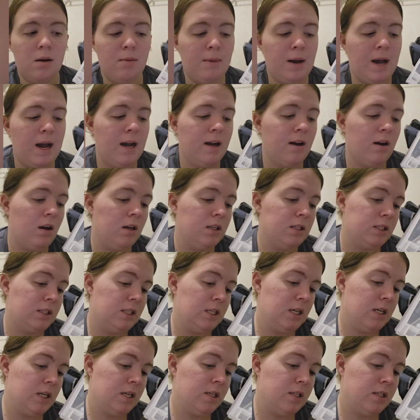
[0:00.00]
I got
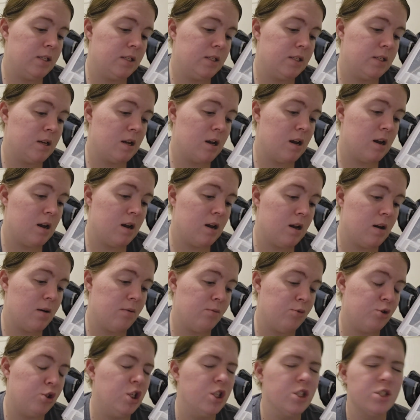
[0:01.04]
this
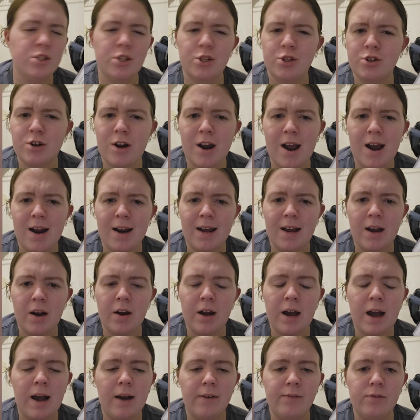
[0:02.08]
just to try it out.
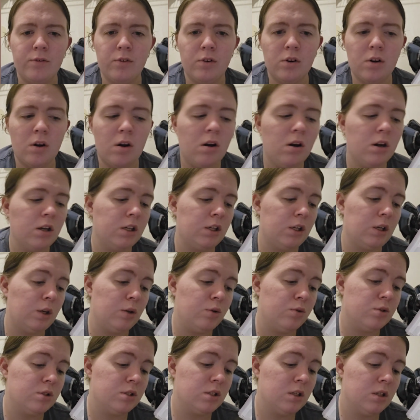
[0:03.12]
I've not
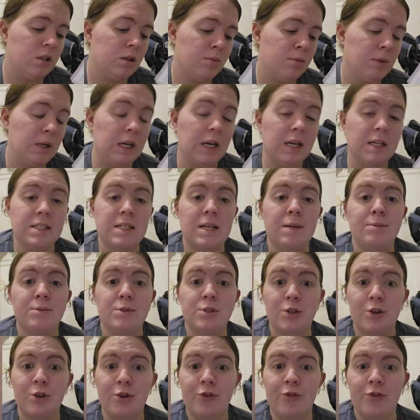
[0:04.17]
used it because I'm
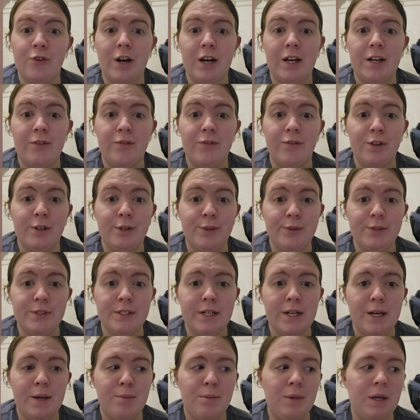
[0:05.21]
so afraid of losing
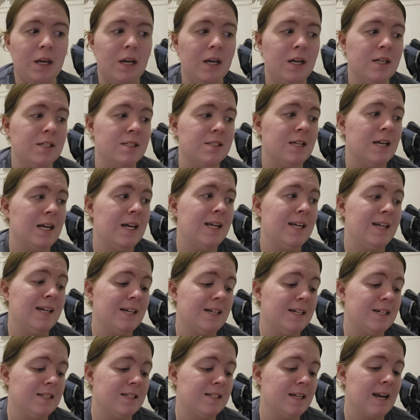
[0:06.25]
it because it
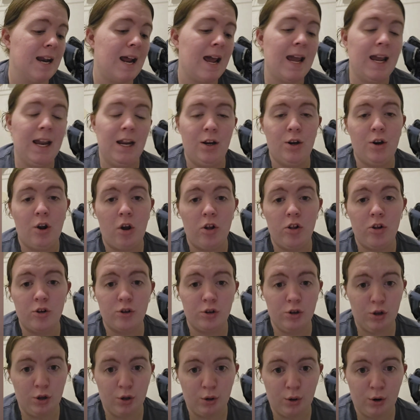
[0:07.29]
is an
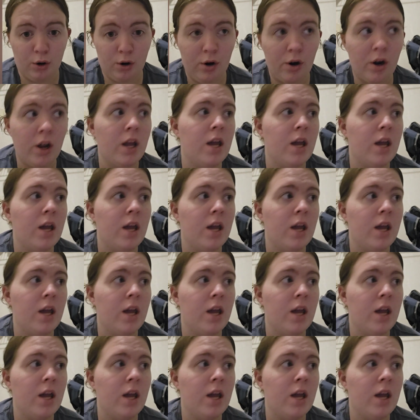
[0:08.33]
$8 lure.